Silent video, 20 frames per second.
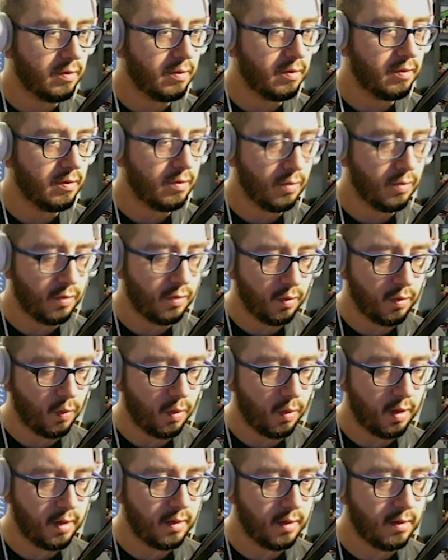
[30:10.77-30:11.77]
door
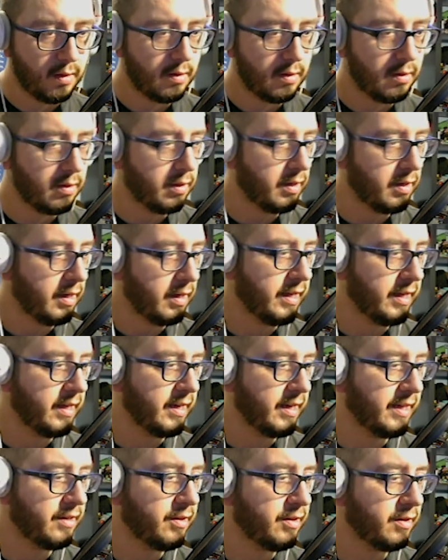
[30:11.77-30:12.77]
1, and I hit
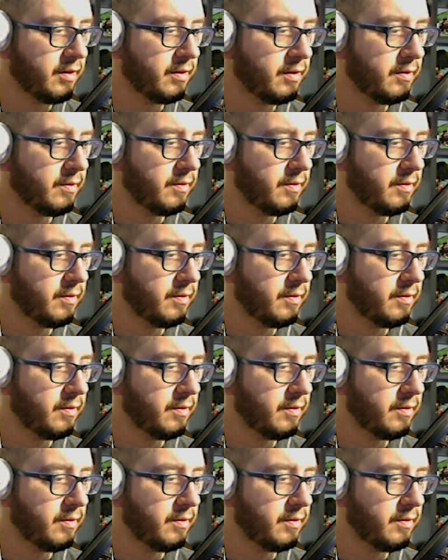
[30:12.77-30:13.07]
enter,